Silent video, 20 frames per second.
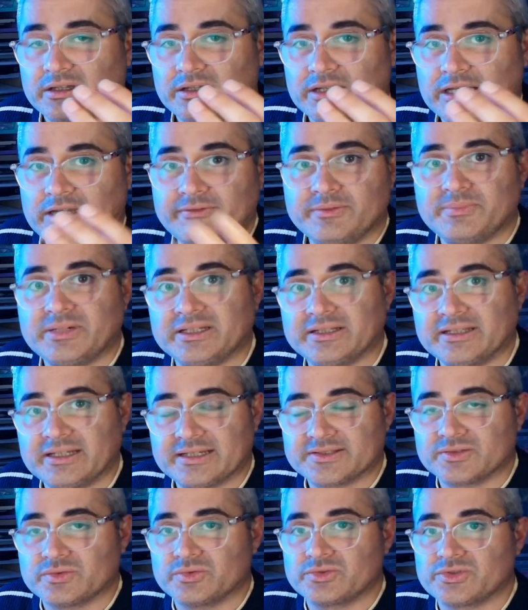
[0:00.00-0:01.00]
Everybody
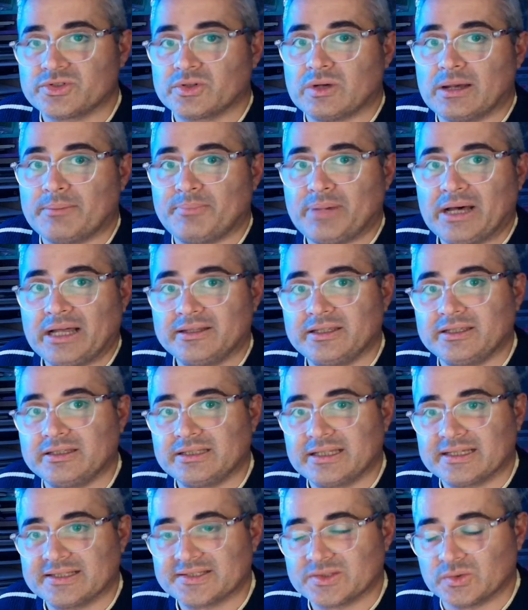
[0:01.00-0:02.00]
has to draw a bunny in
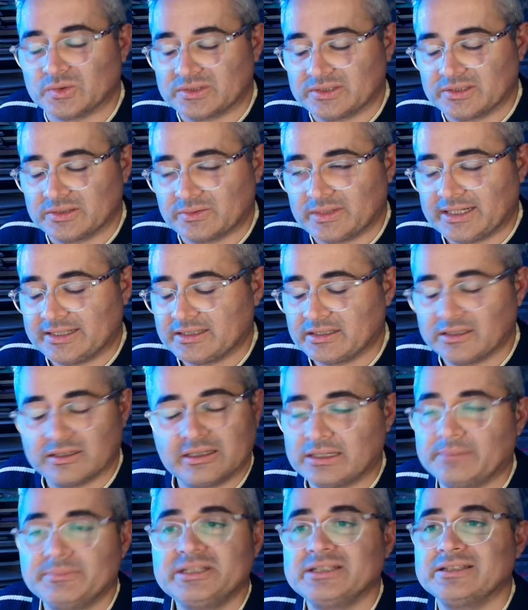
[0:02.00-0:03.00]
a suit, right?
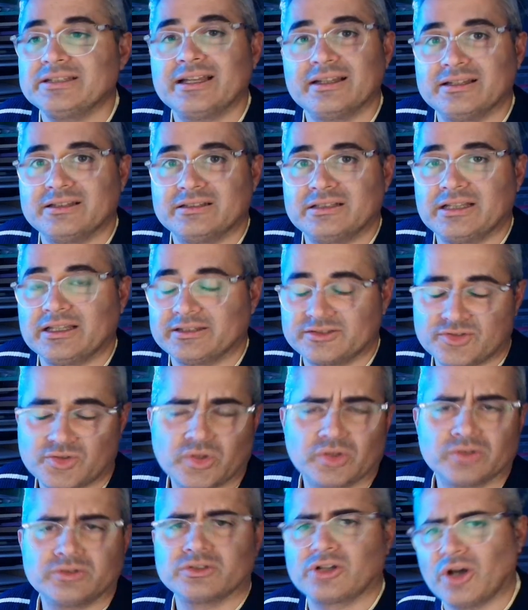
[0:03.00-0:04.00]

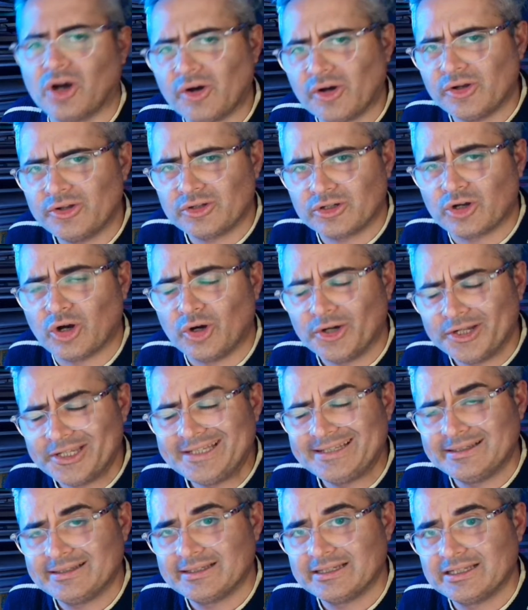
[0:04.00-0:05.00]
Drawing
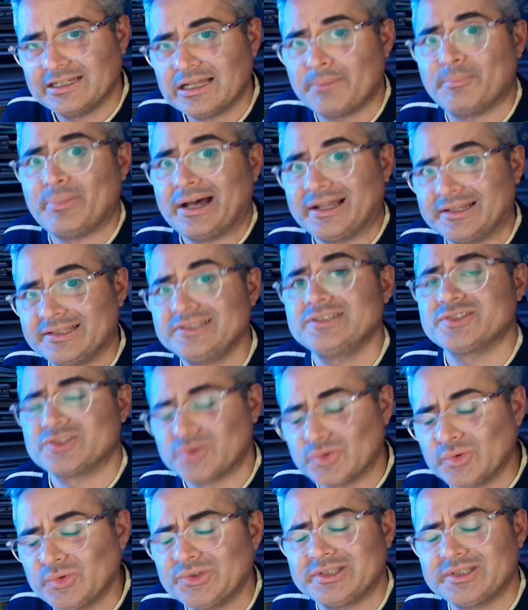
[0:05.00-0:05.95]
coin in a bunny suit,